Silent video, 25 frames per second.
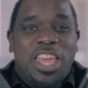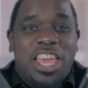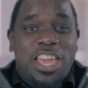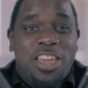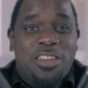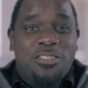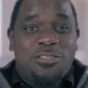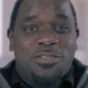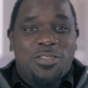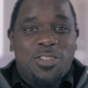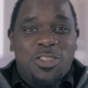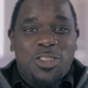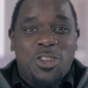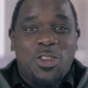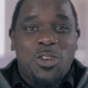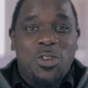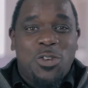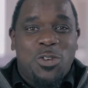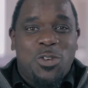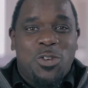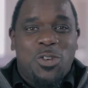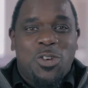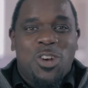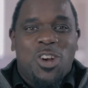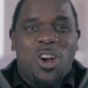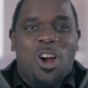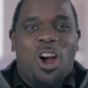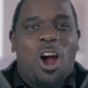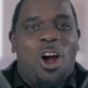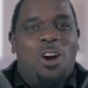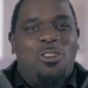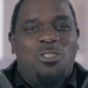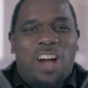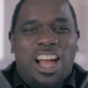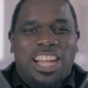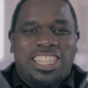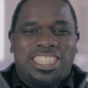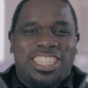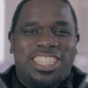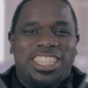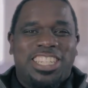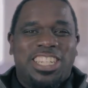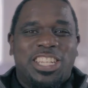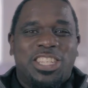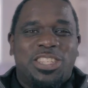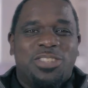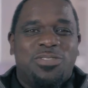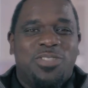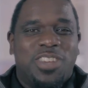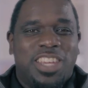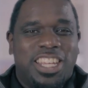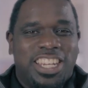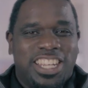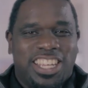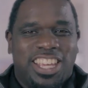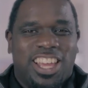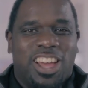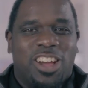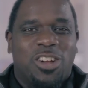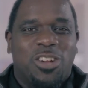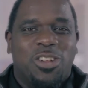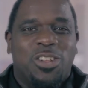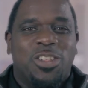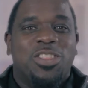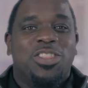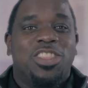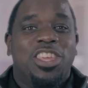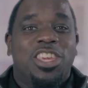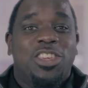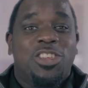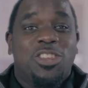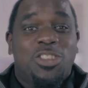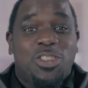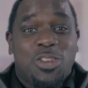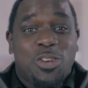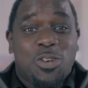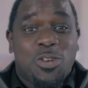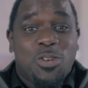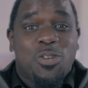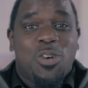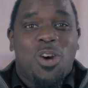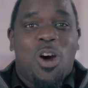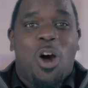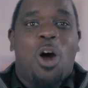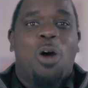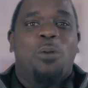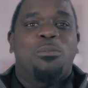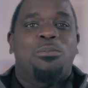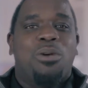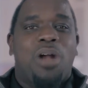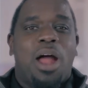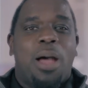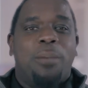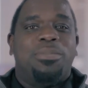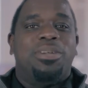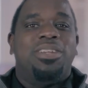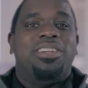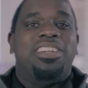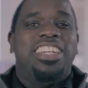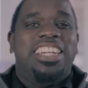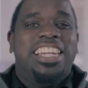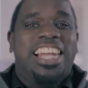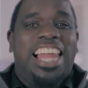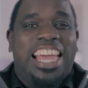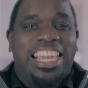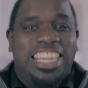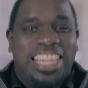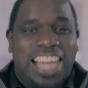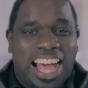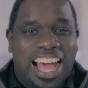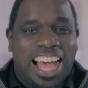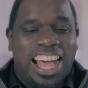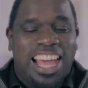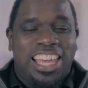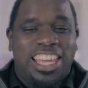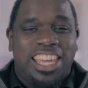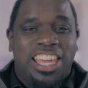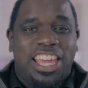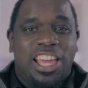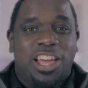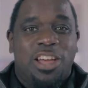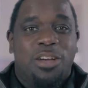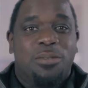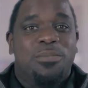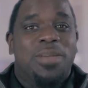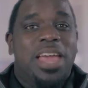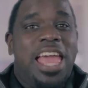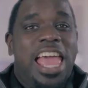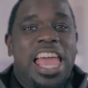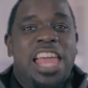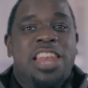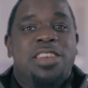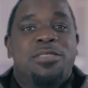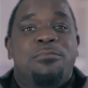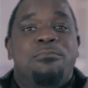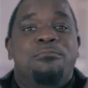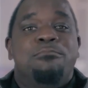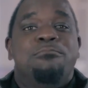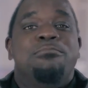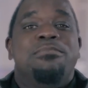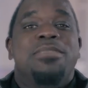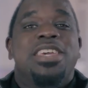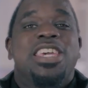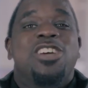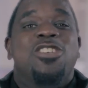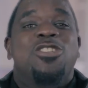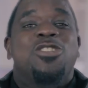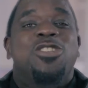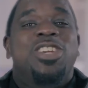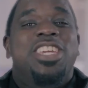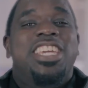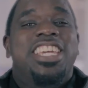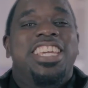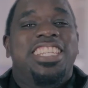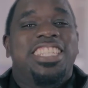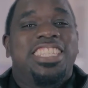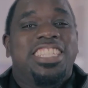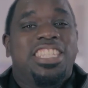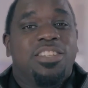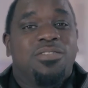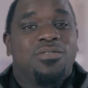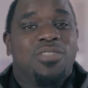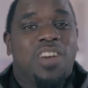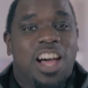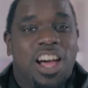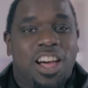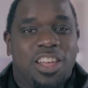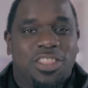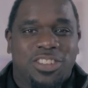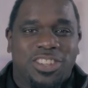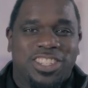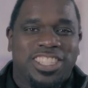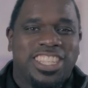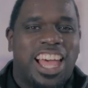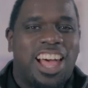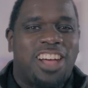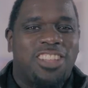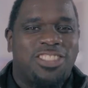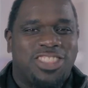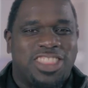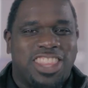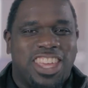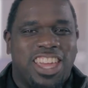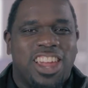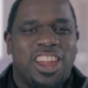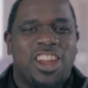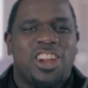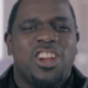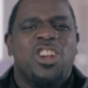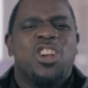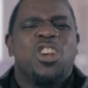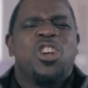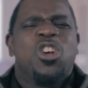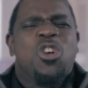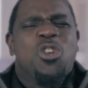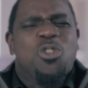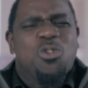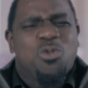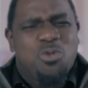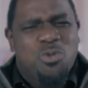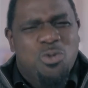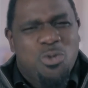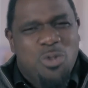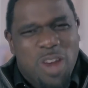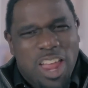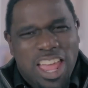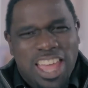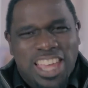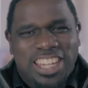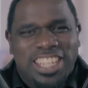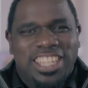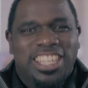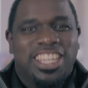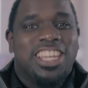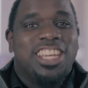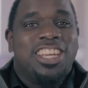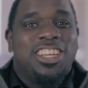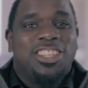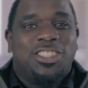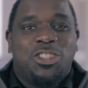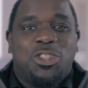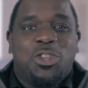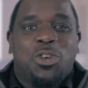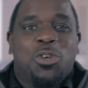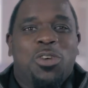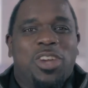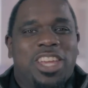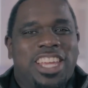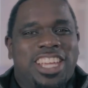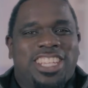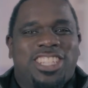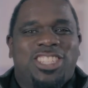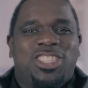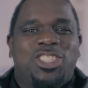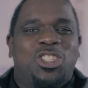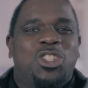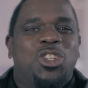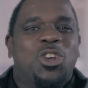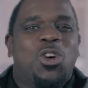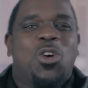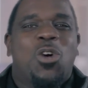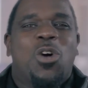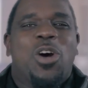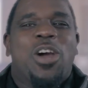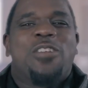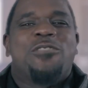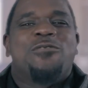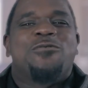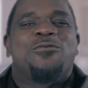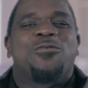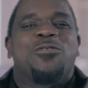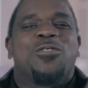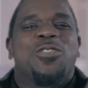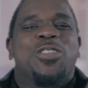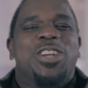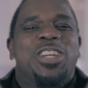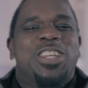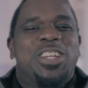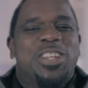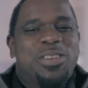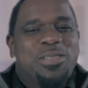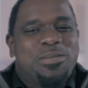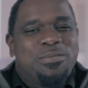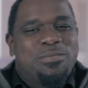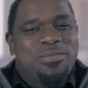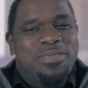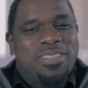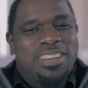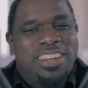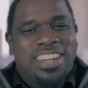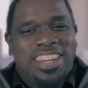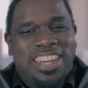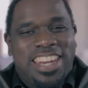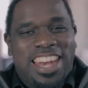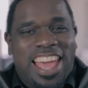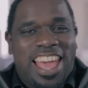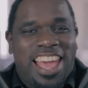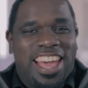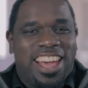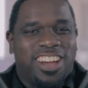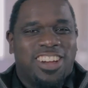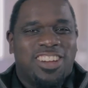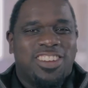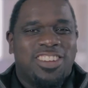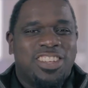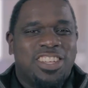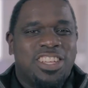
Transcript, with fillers: If you are watching this video, then you are probably like I am and millions of others out there ready to enjoy freedom now.